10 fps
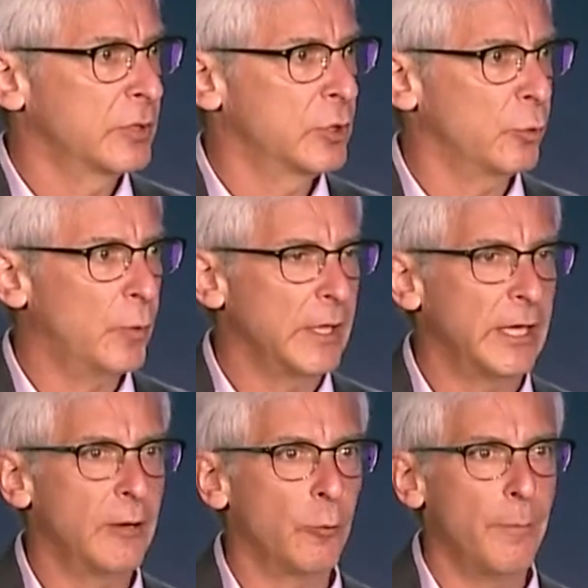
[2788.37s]

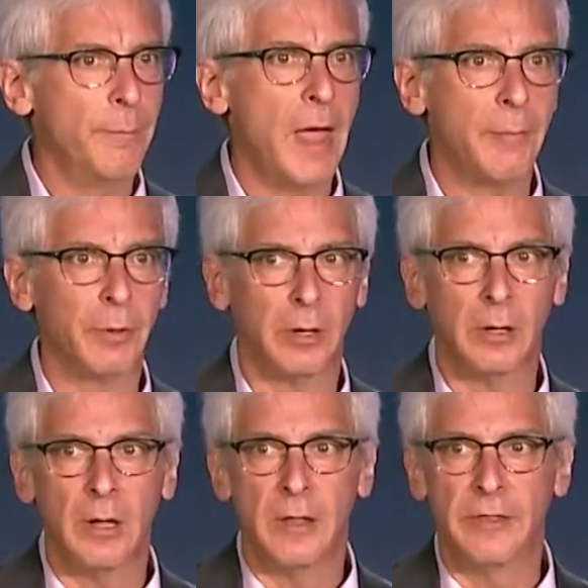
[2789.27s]
really remember
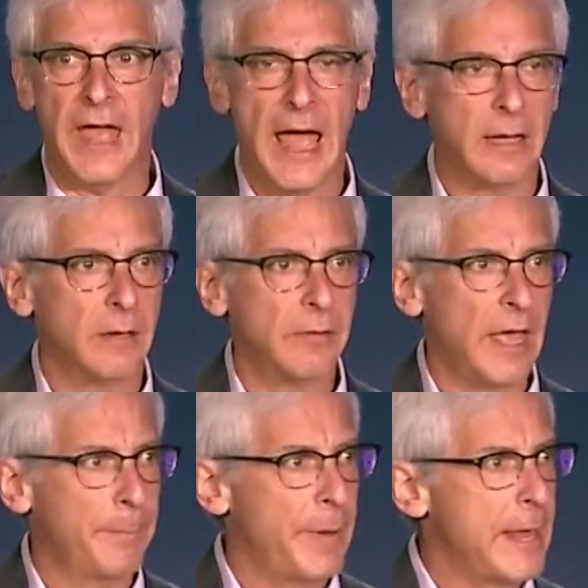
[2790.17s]

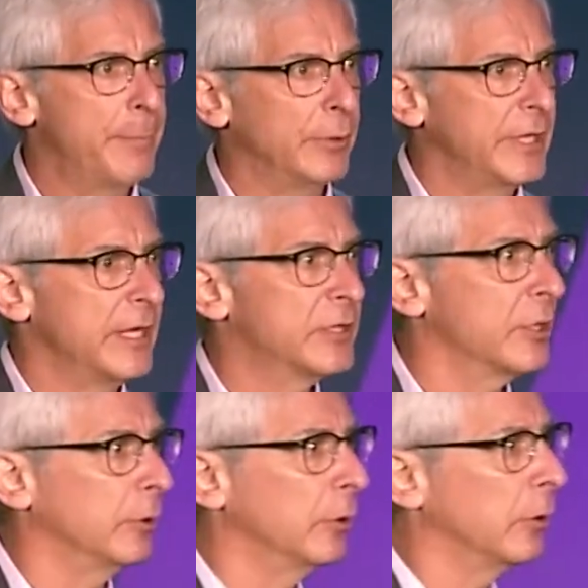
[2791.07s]
that people need
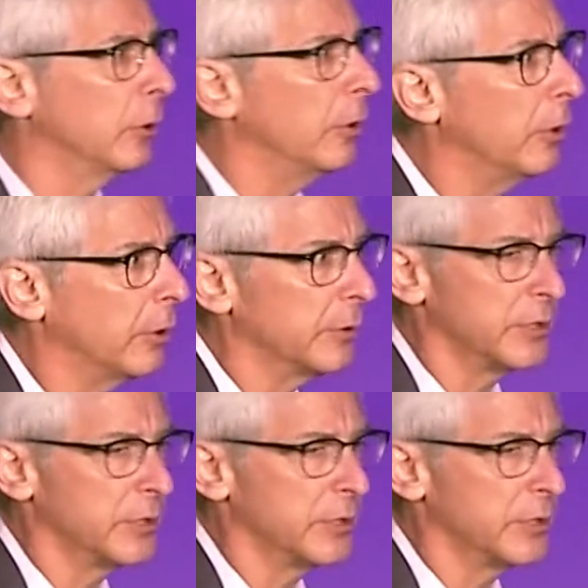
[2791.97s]
to learn